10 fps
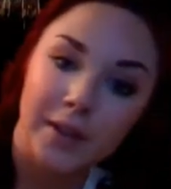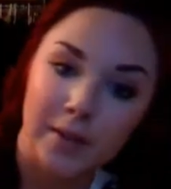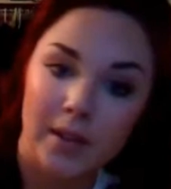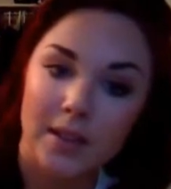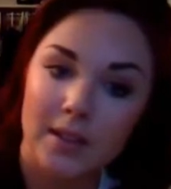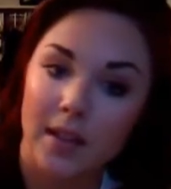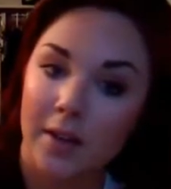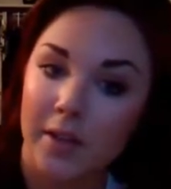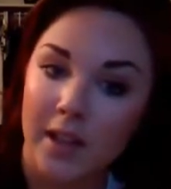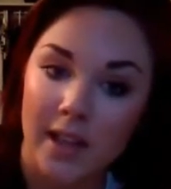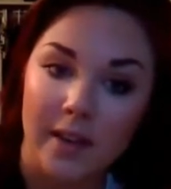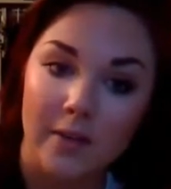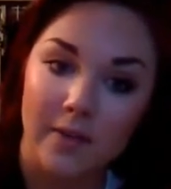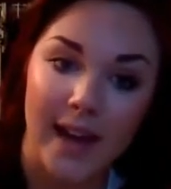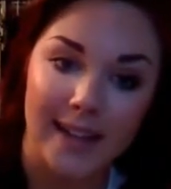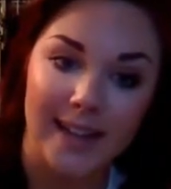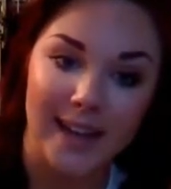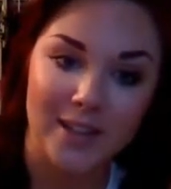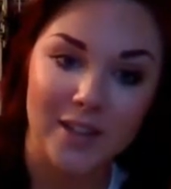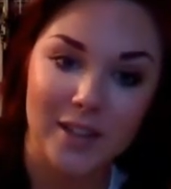to do this. I really like fat
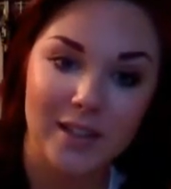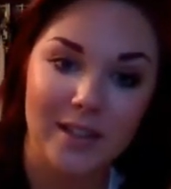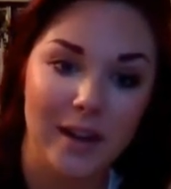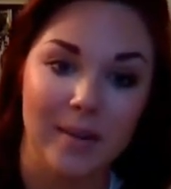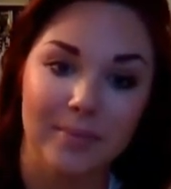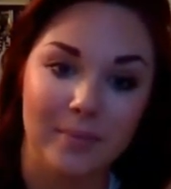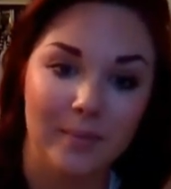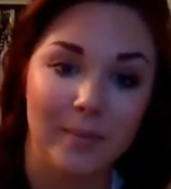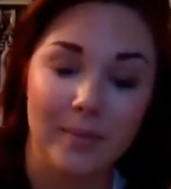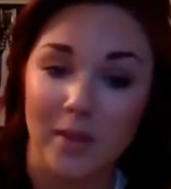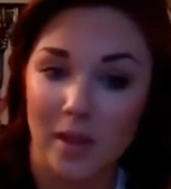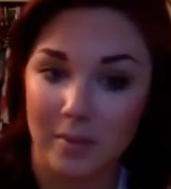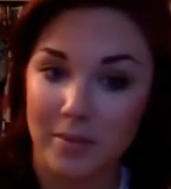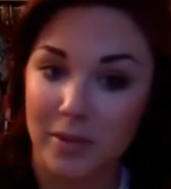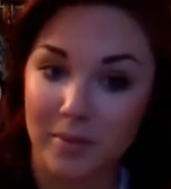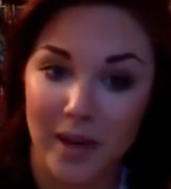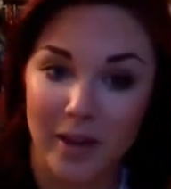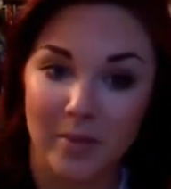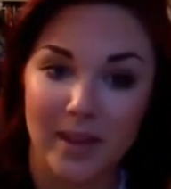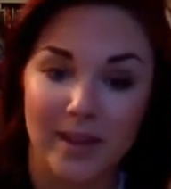lashes. Clumps don't
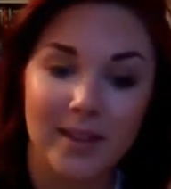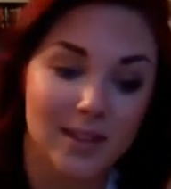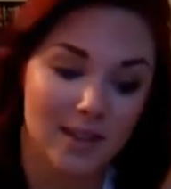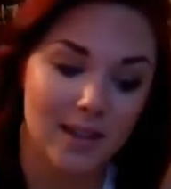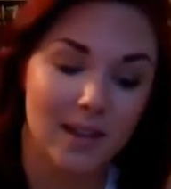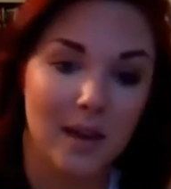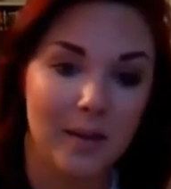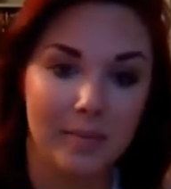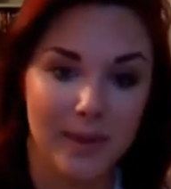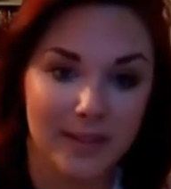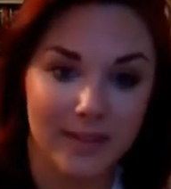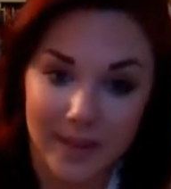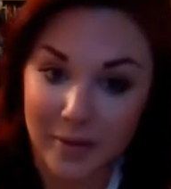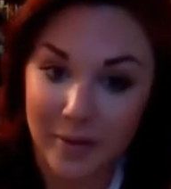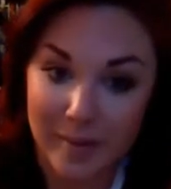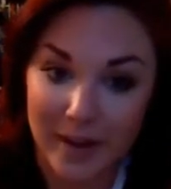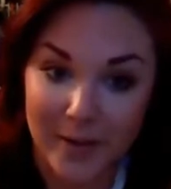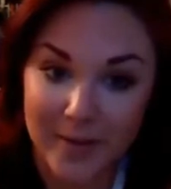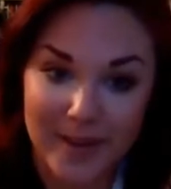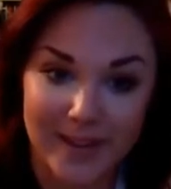bother me. This doesn't clump, but they don't really
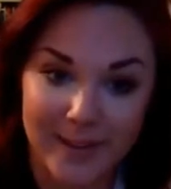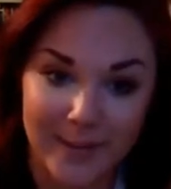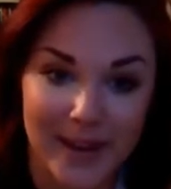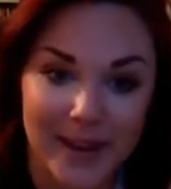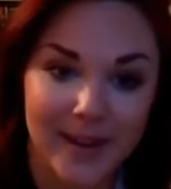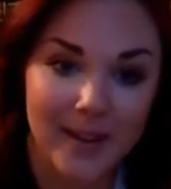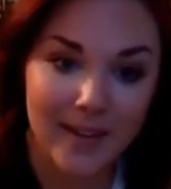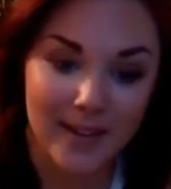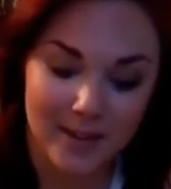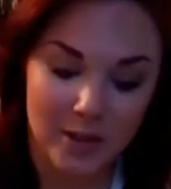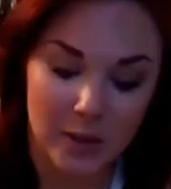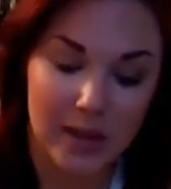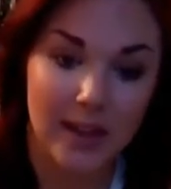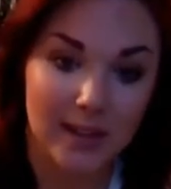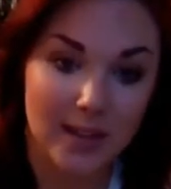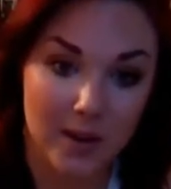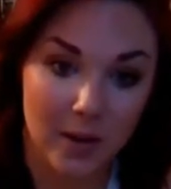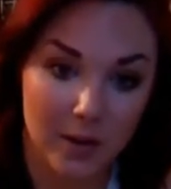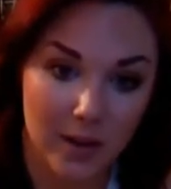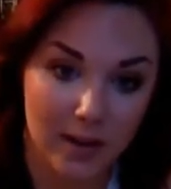bother me either way. So I like to
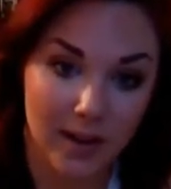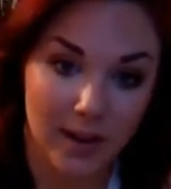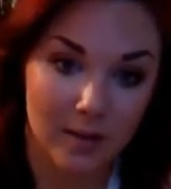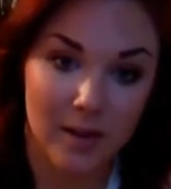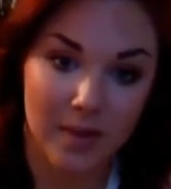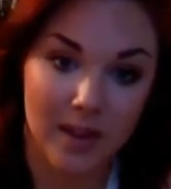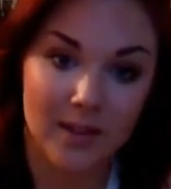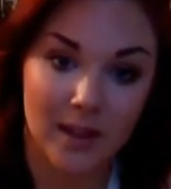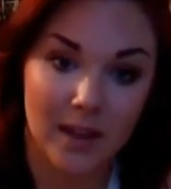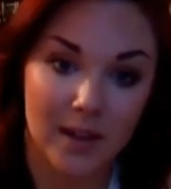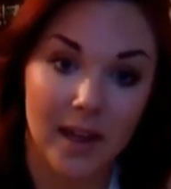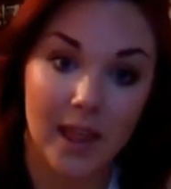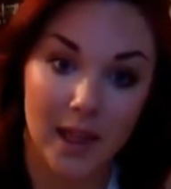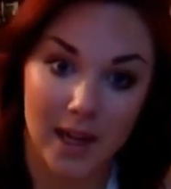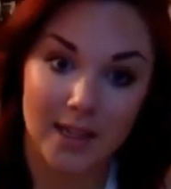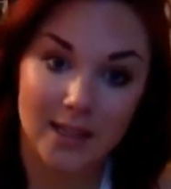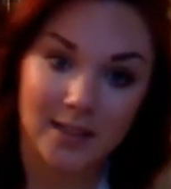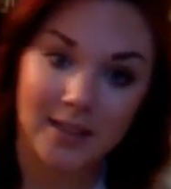coat and layer my mascara a lot.